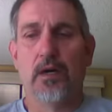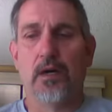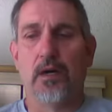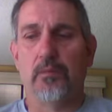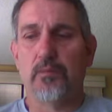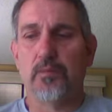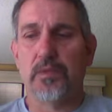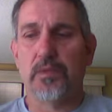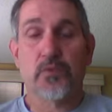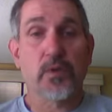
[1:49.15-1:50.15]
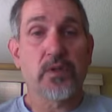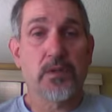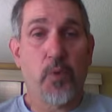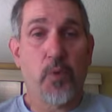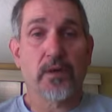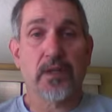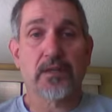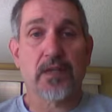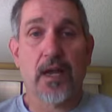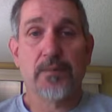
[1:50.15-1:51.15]
And it's really important
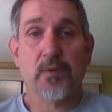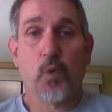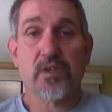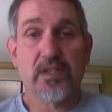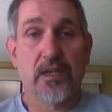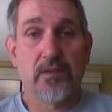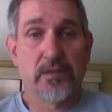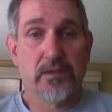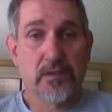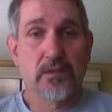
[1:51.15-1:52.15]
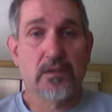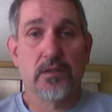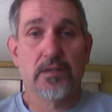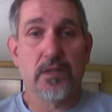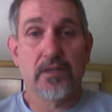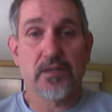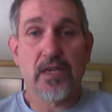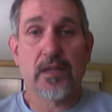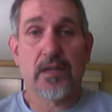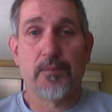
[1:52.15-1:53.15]
that the Common Core standards, to
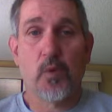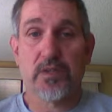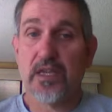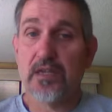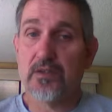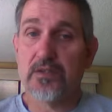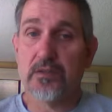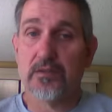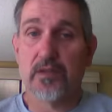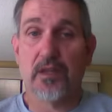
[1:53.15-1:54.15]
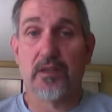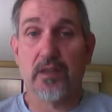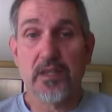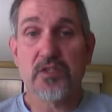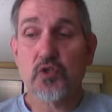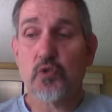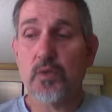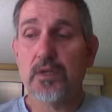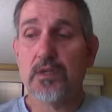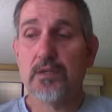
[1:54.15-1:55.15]
understand the Common Core standards, there's at least
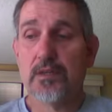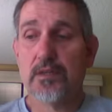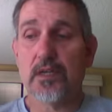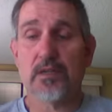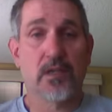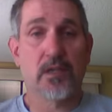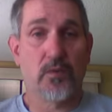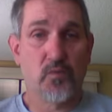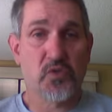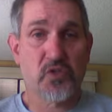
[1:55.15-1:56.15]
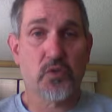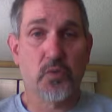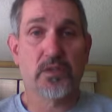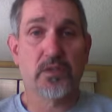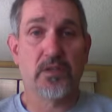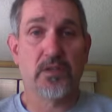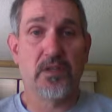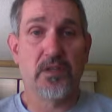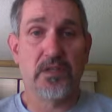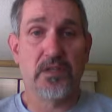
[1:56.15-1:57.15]
three things that
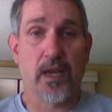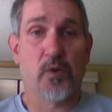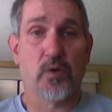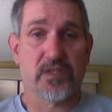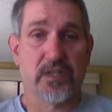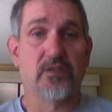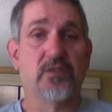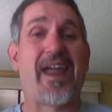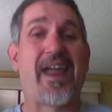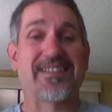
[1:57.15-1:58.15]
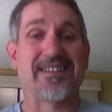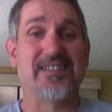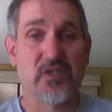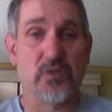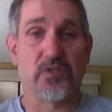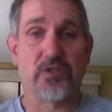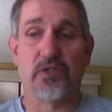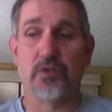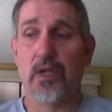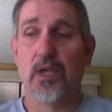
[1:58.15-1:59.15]
these Common Core standards are asking the students to
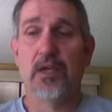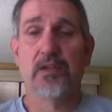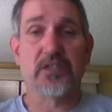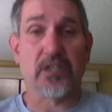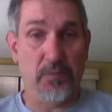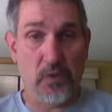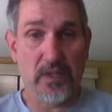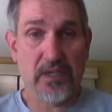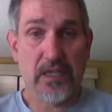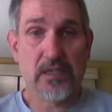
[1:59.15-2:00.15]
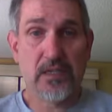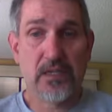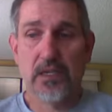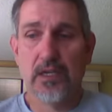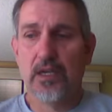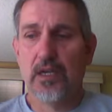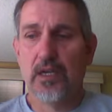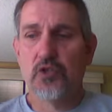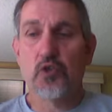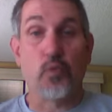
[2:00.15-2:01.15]
do: to communicate,
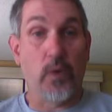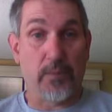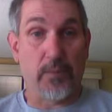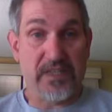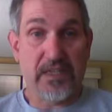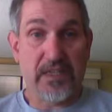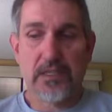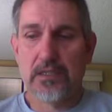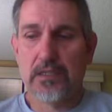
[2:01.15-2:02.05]
to represent,